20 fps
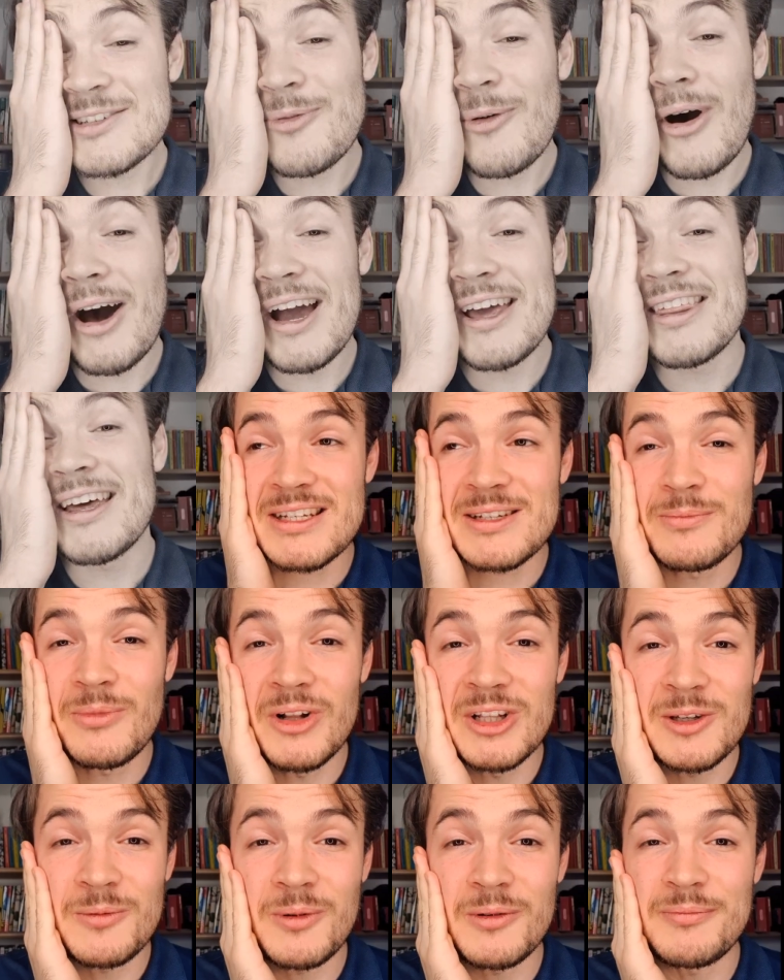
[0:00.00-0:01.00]
why this
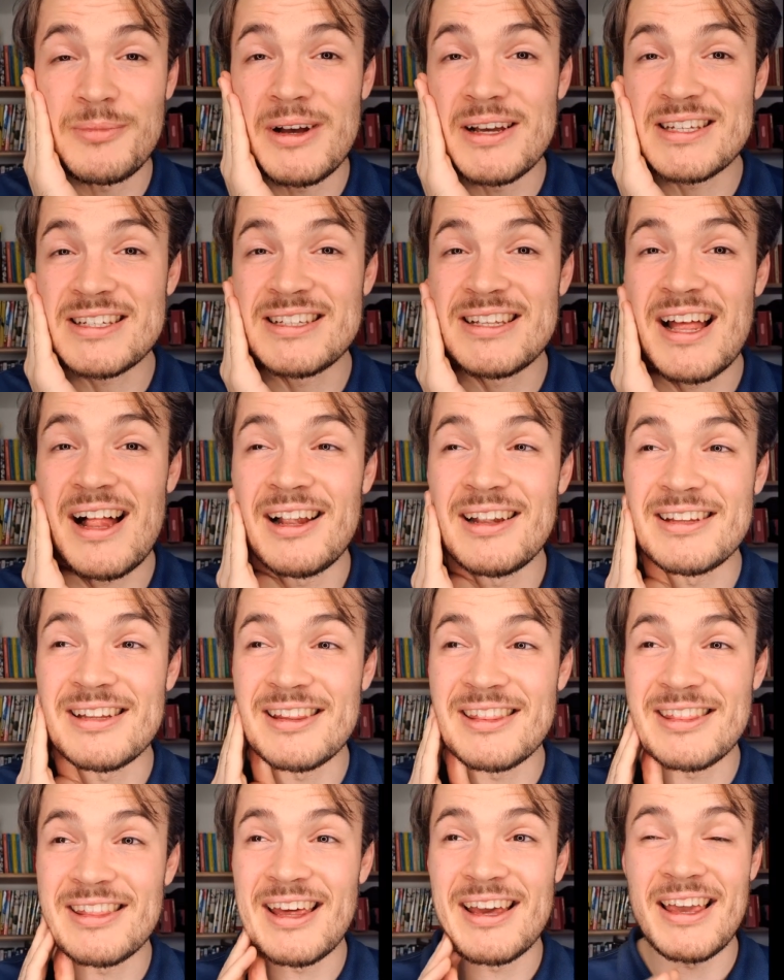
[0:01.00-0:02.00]
multiple personality
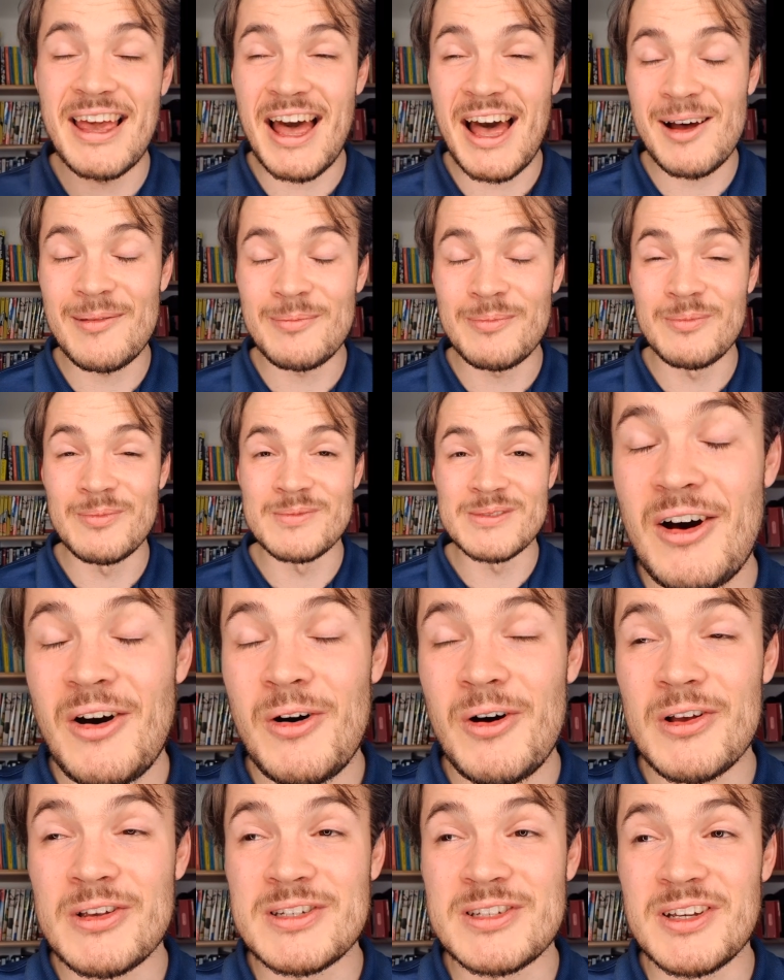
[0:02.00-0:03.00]
thing happens.
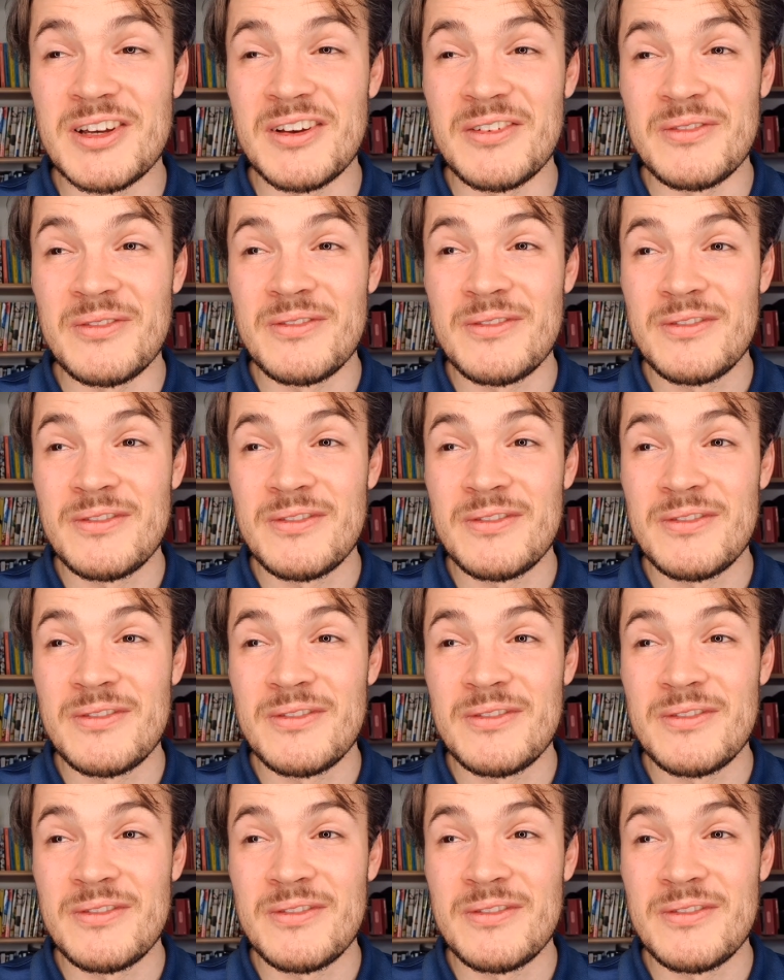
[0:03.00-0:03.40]
Awesome.